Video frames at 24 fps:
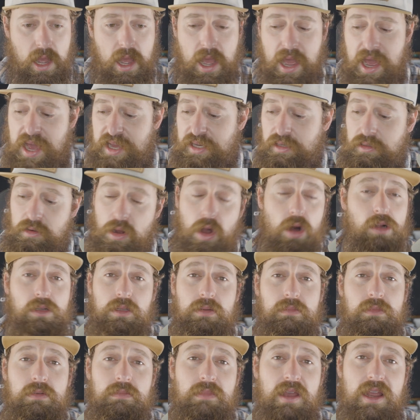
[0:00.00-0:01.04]
I called
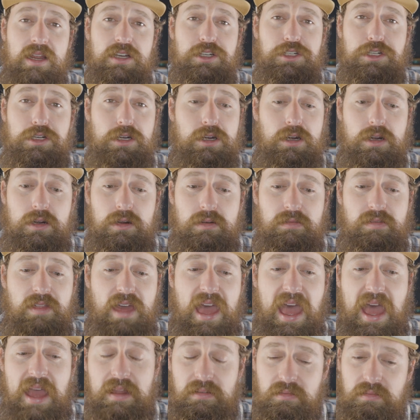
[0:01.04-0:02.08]
him and made sure
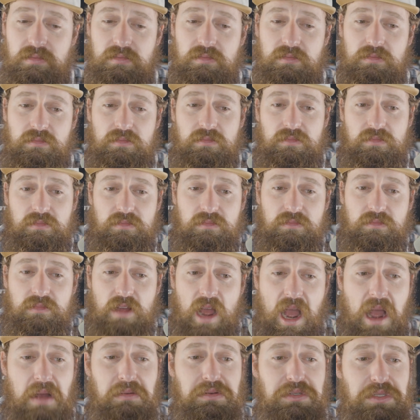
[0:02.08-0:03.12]
that
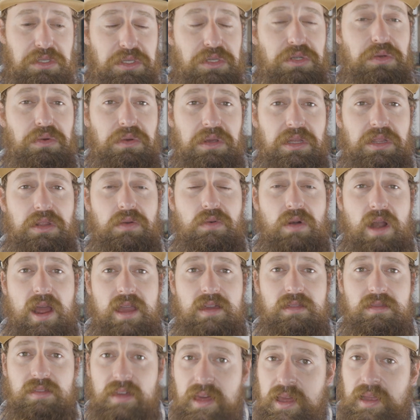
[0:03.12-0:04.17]
I was doing the
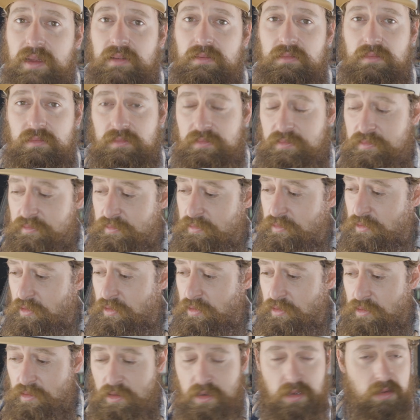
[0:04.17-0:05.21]
right thing.
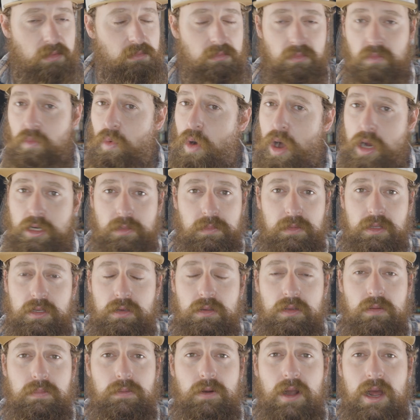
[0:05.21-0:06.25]
Walked me
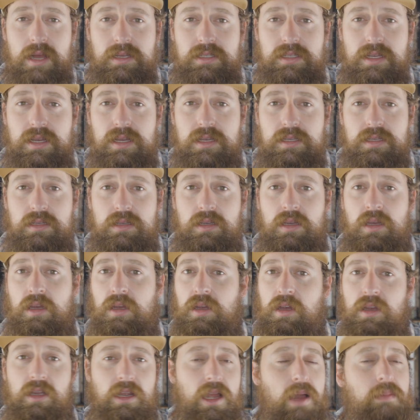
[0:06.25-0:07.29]
through the process,
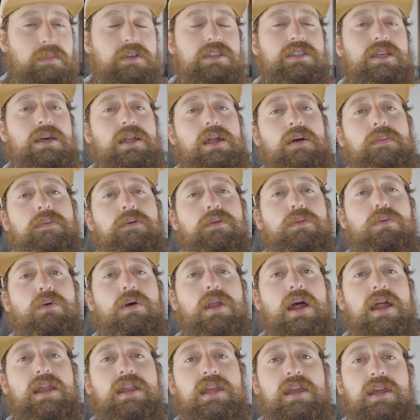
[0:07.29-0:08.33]
got me set up with
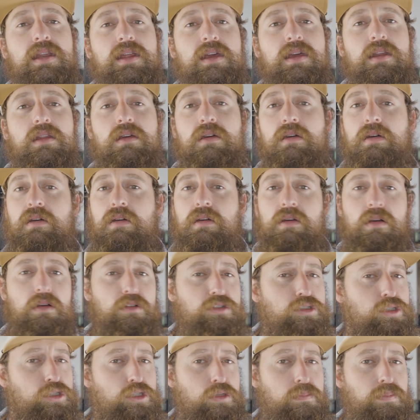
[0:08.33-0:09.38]
what I needed.
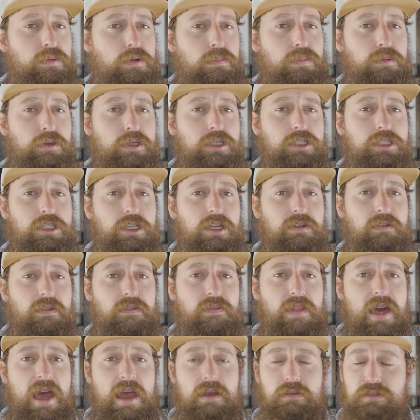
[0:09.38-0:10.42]
Super appreciative
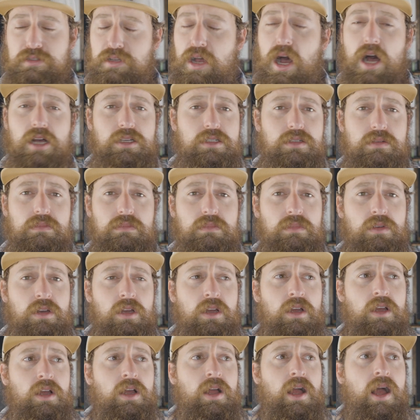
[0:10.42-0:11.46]
of that. It was awesome.
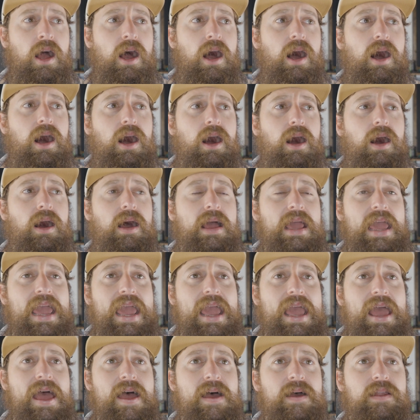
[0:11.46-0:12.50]

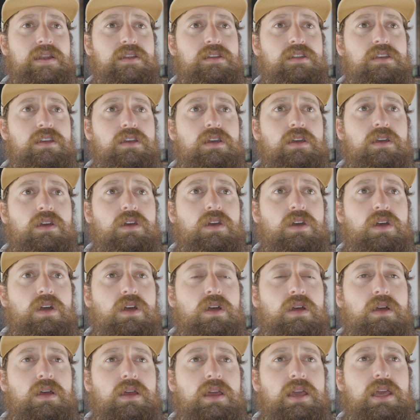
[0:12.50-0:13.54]
And
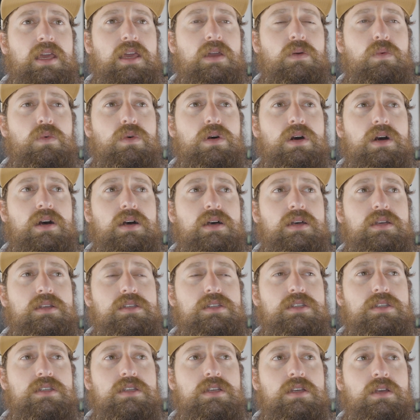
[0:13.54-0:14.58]
it
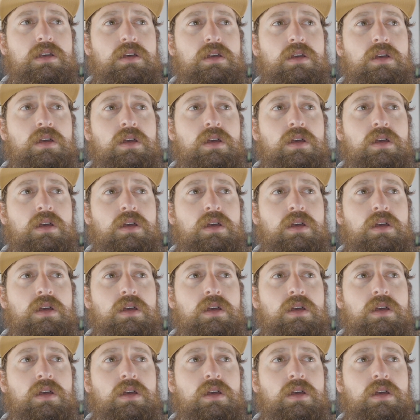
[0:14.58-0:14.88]
was